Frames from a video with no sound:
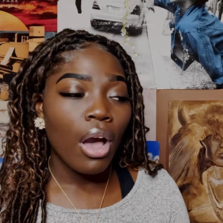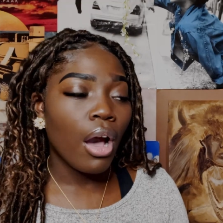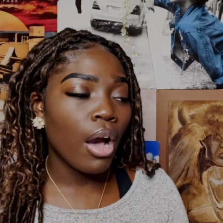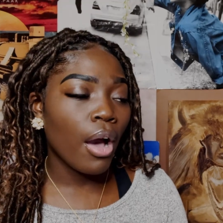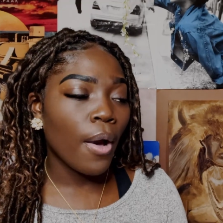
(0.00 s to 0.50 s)

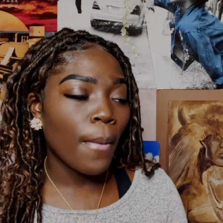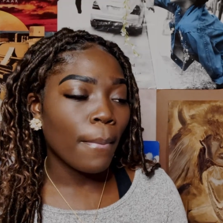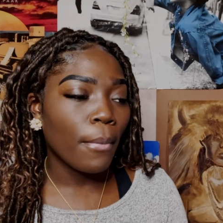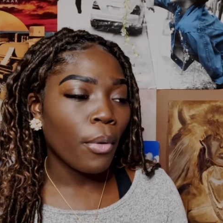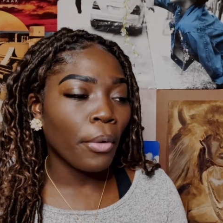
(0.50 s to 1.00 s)

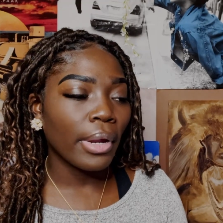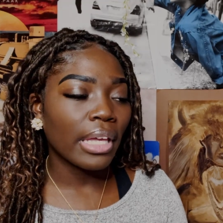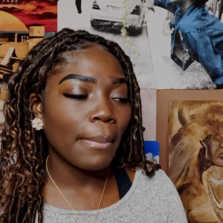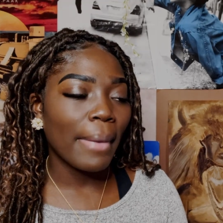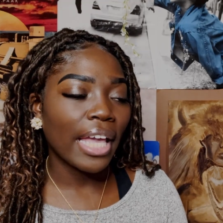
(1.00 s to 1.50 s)
Or it
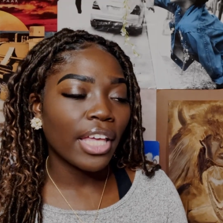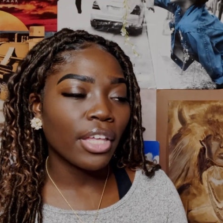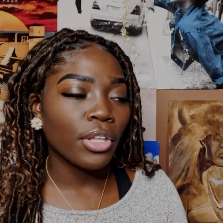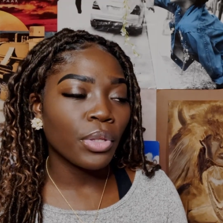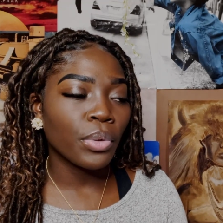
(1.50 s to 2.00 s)
can make
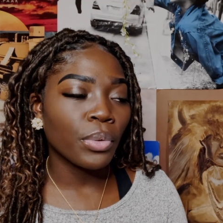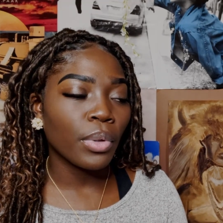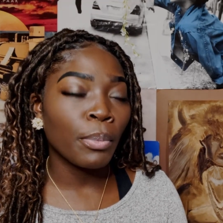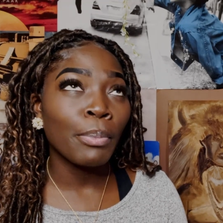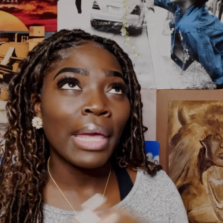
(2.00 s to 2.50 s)

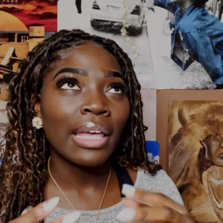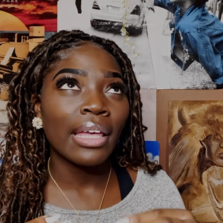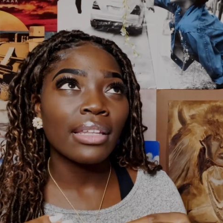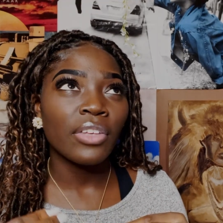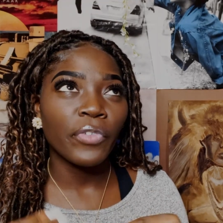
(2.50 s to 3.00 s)

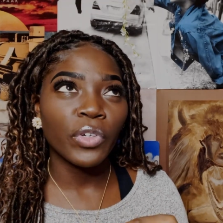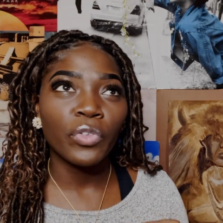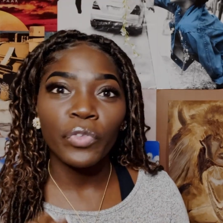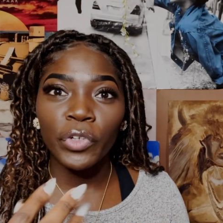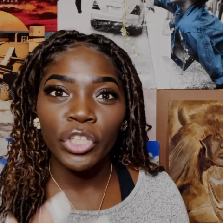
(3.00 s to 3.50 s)
it
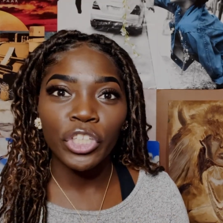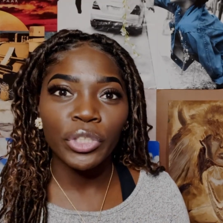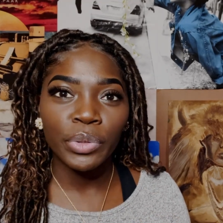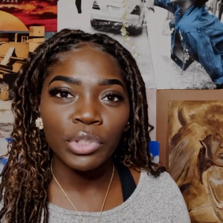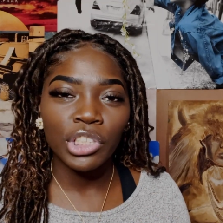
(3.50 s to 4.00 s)
difficult for
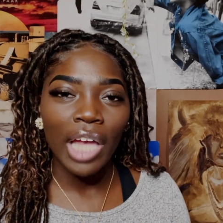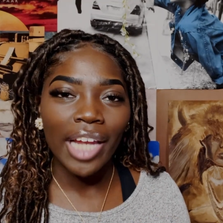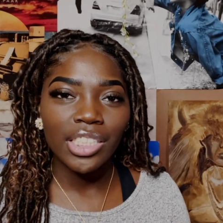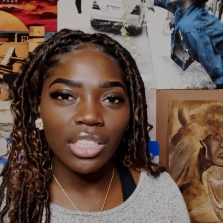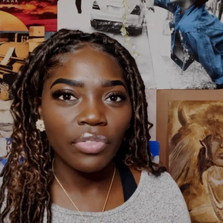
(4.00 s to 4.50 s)
you to
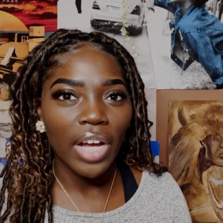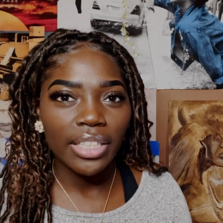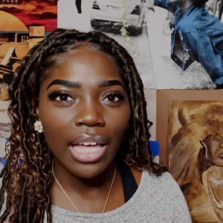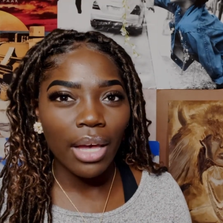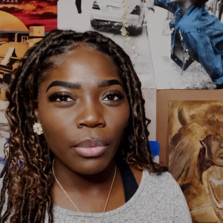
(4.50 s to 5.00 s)
identify
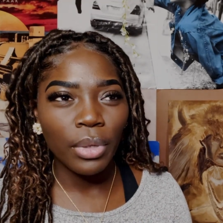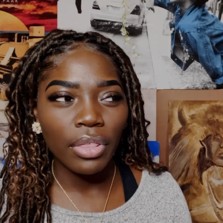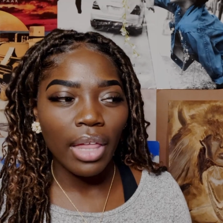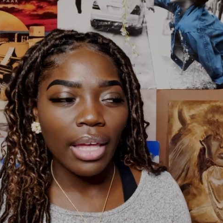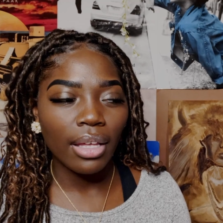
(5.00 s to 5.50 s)
that
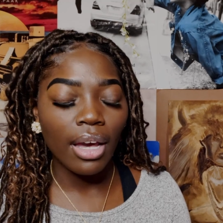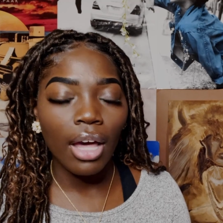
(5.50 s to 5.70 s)
with like